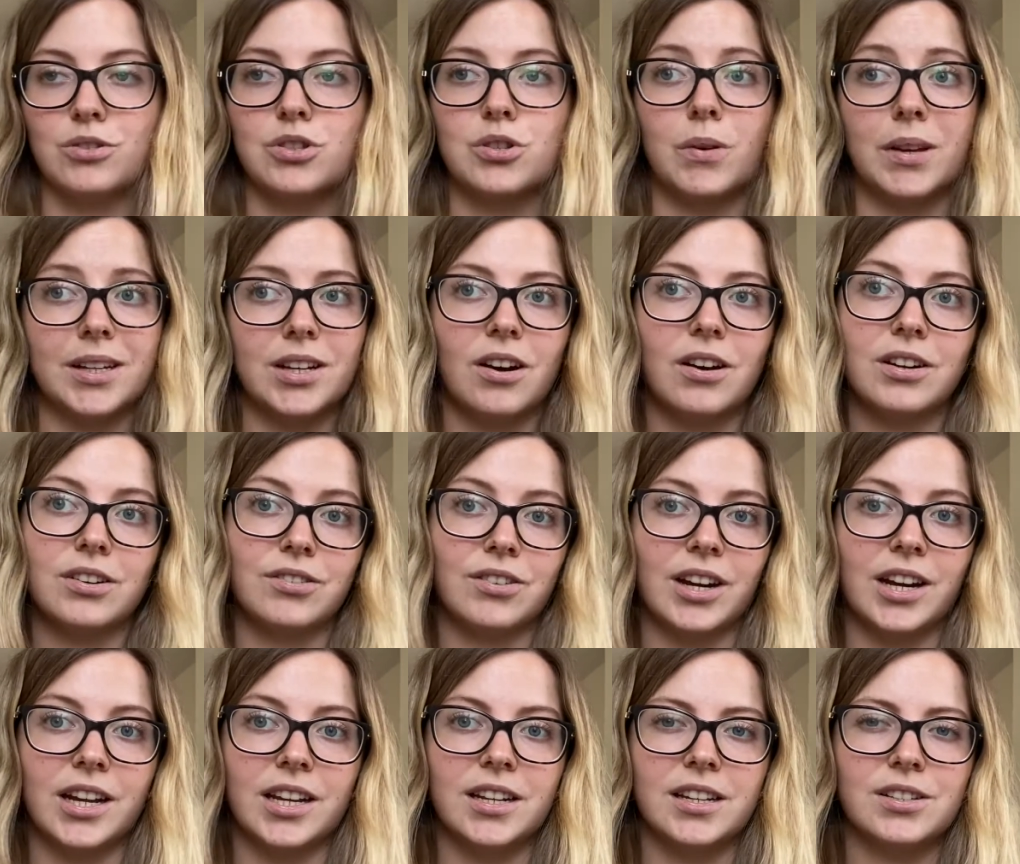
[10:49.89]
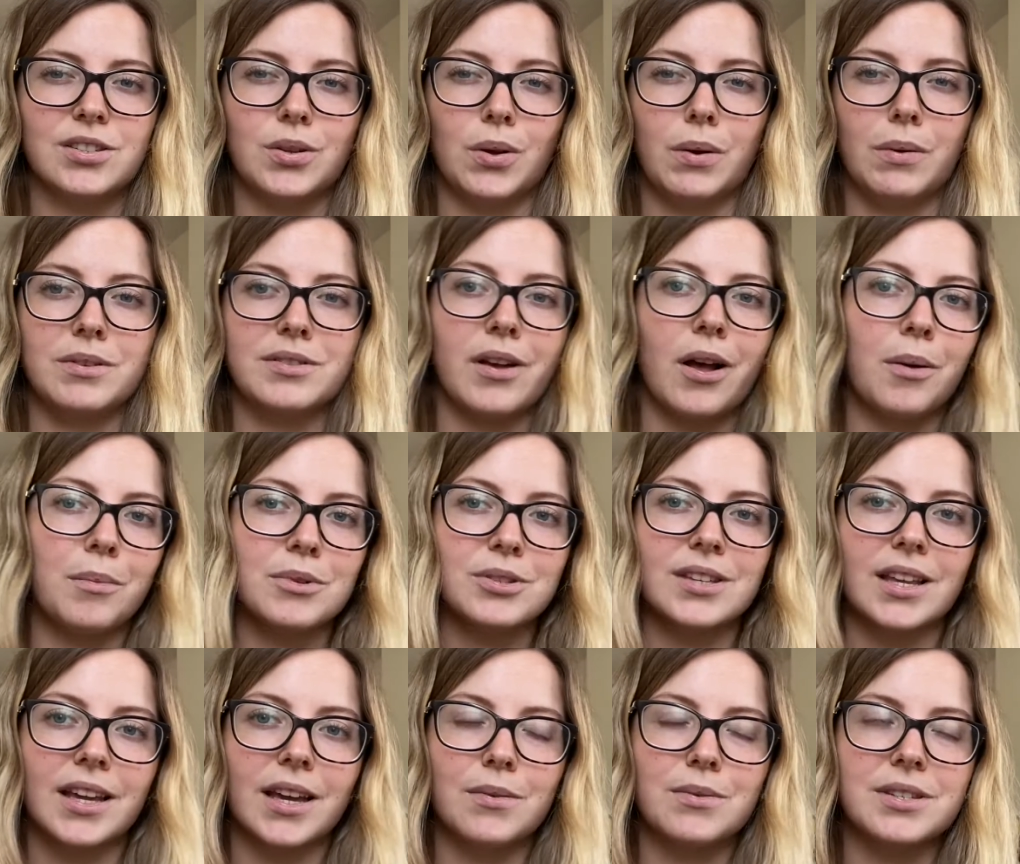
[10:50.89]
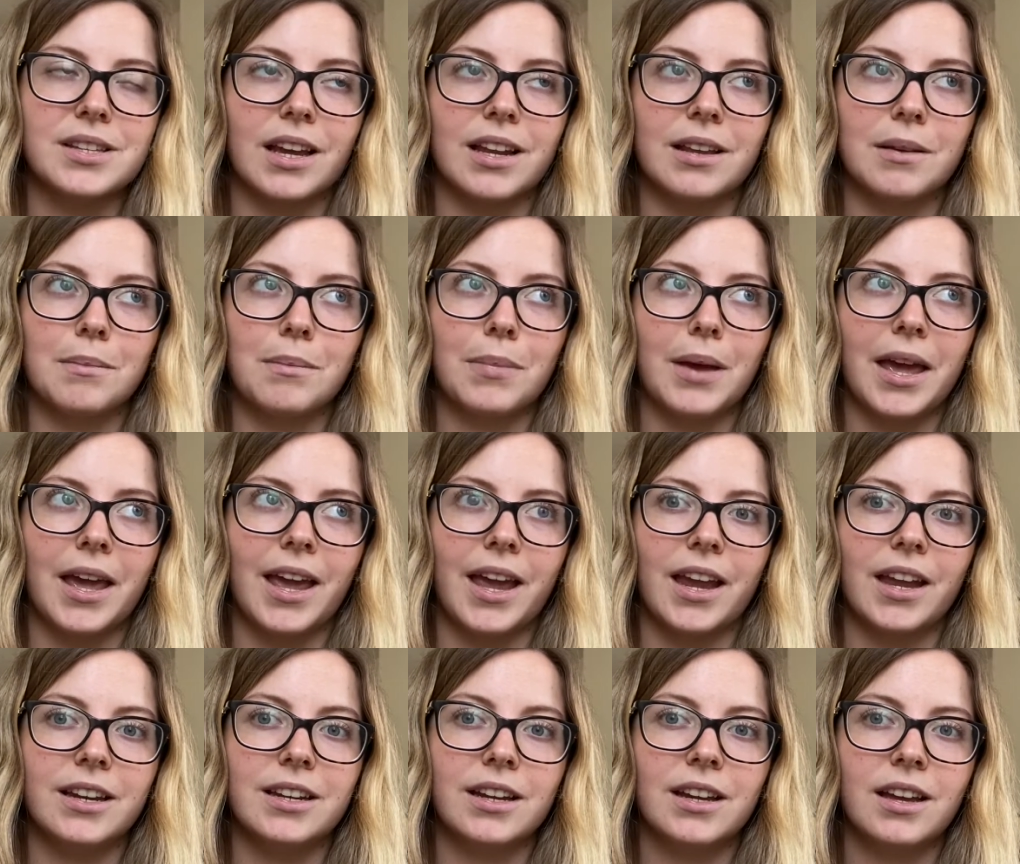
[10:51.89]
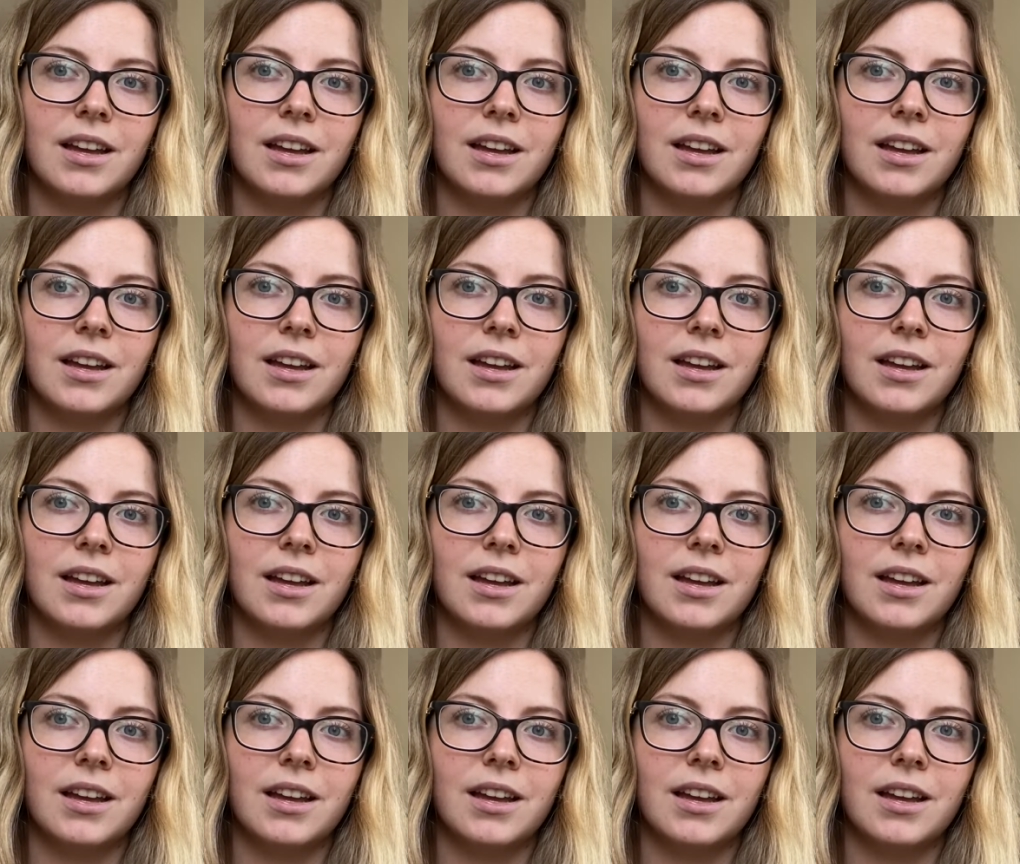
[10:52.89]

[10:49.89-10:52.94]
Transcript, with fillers: So I got a grant, so it was almost like I was getting paid